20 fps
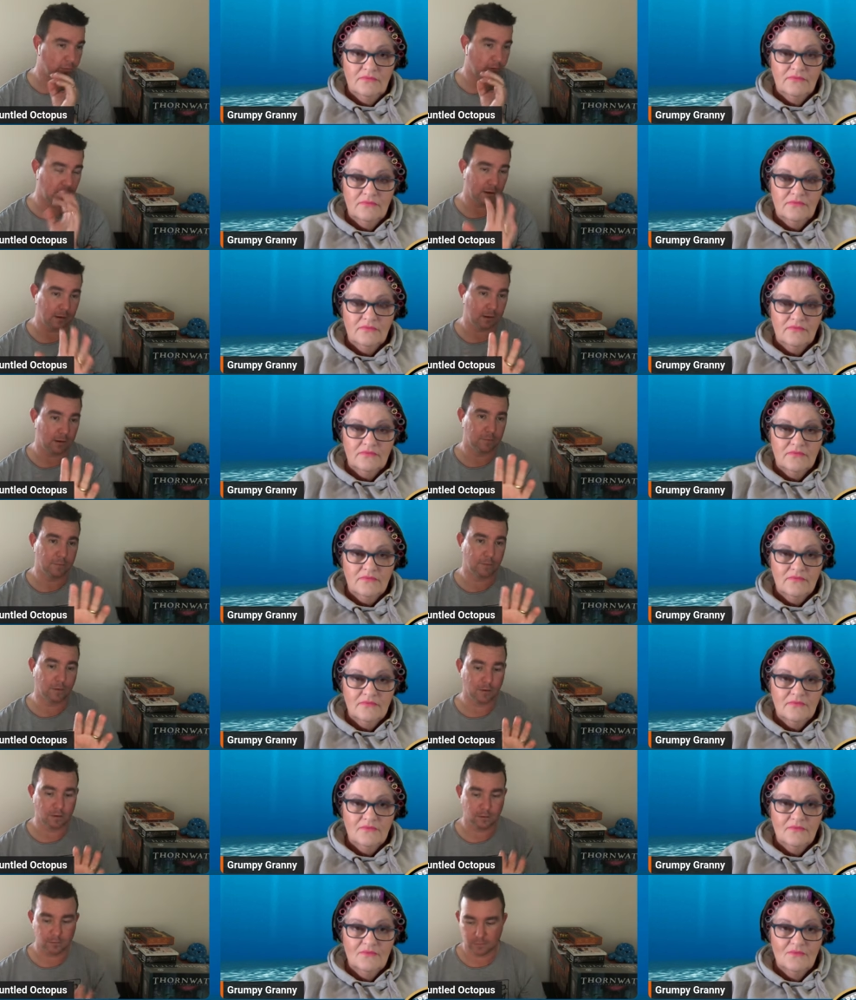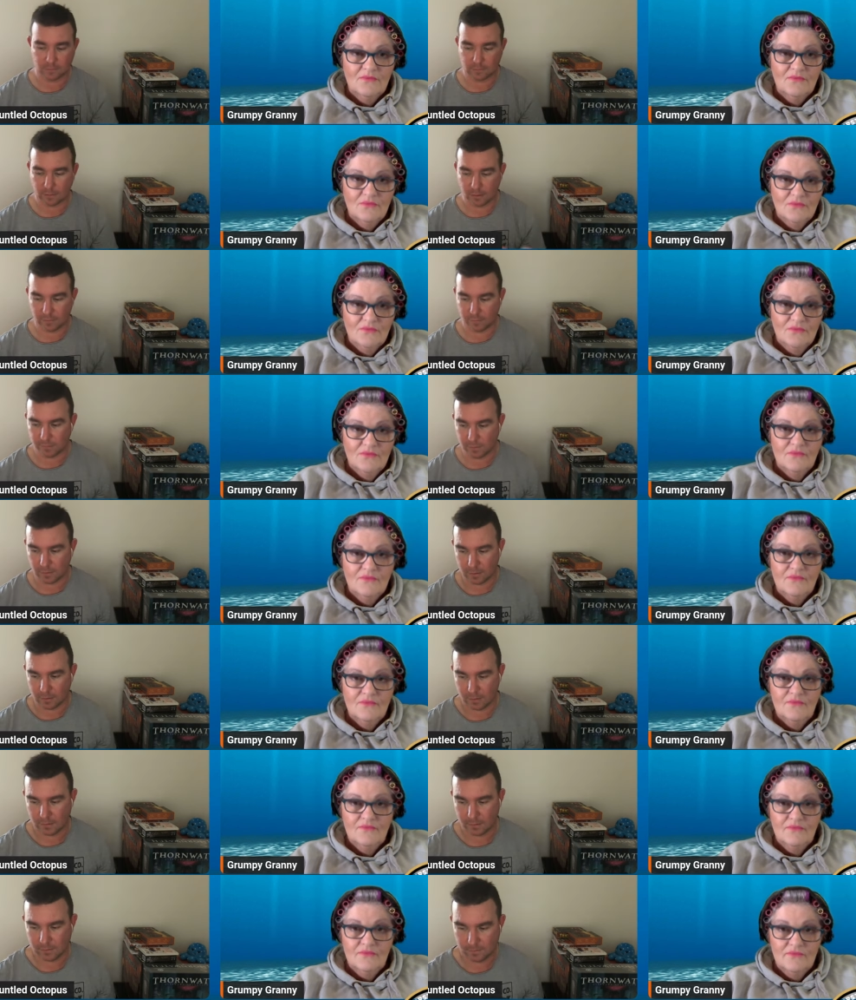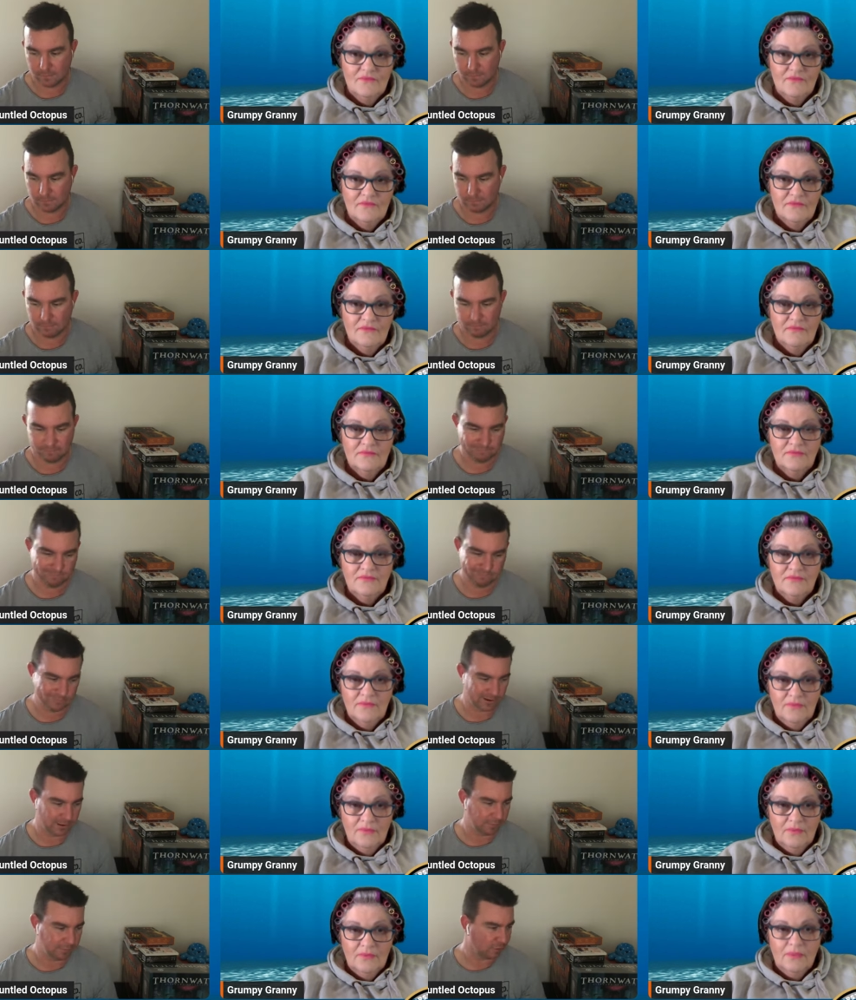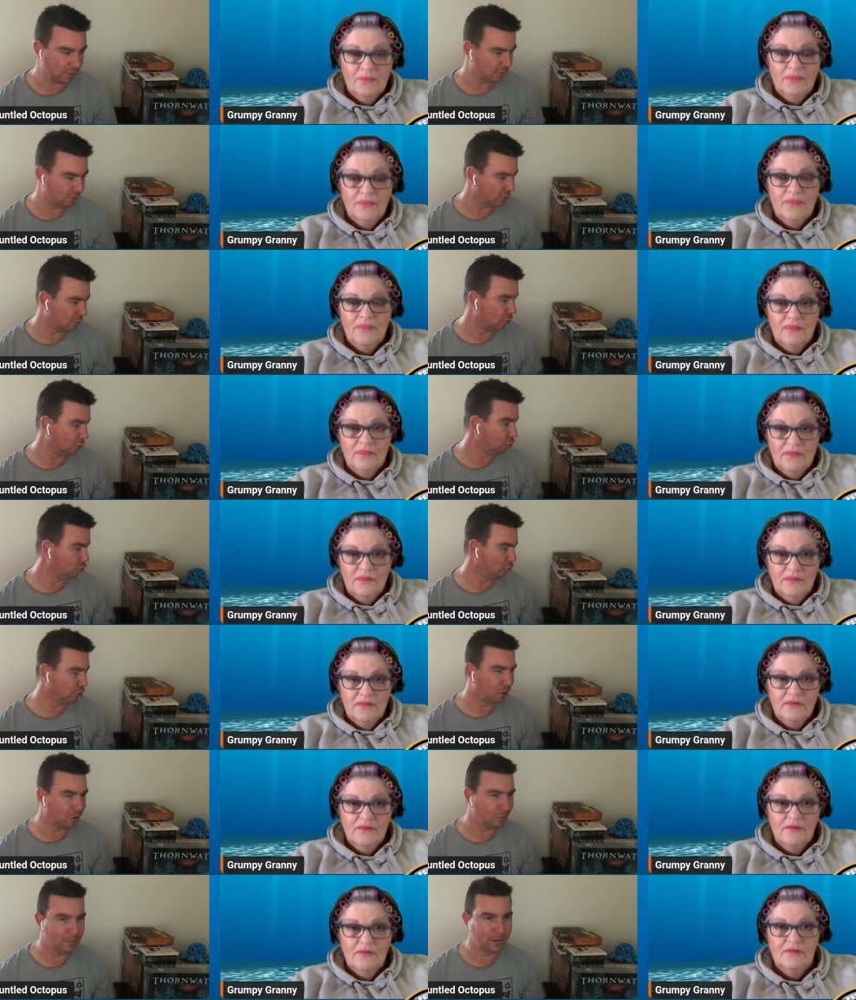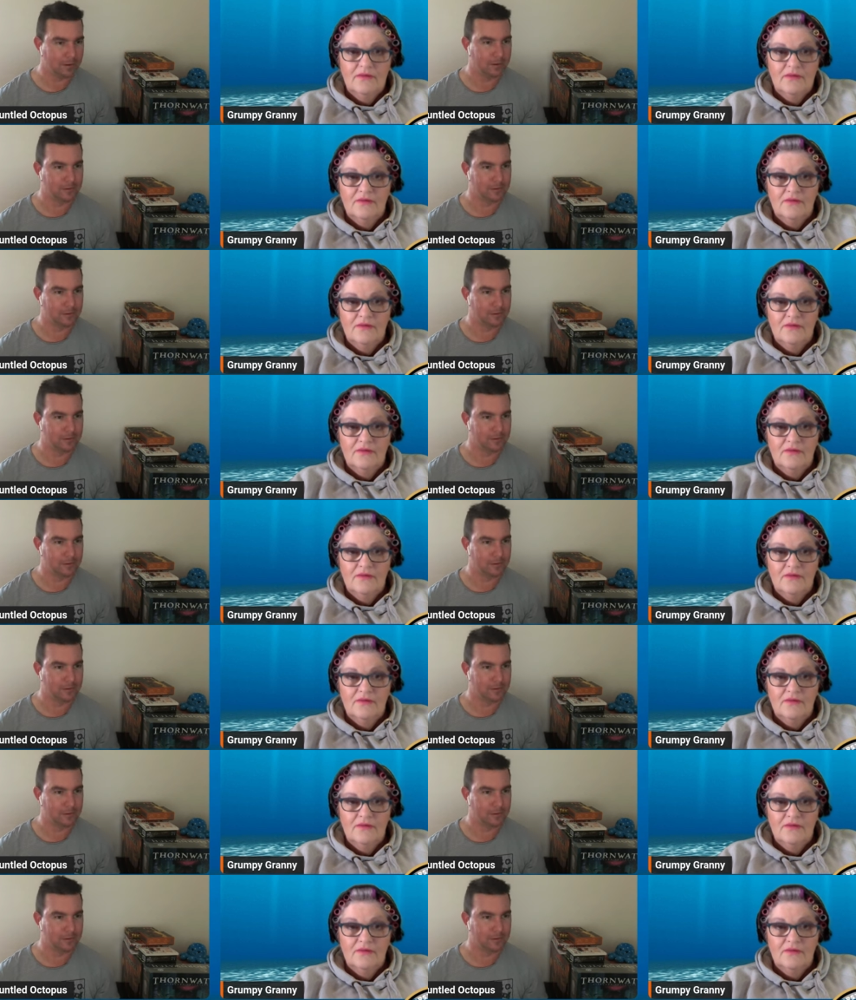Speaker 1: take your photo. Just say if you know, I have got a, shirt on me.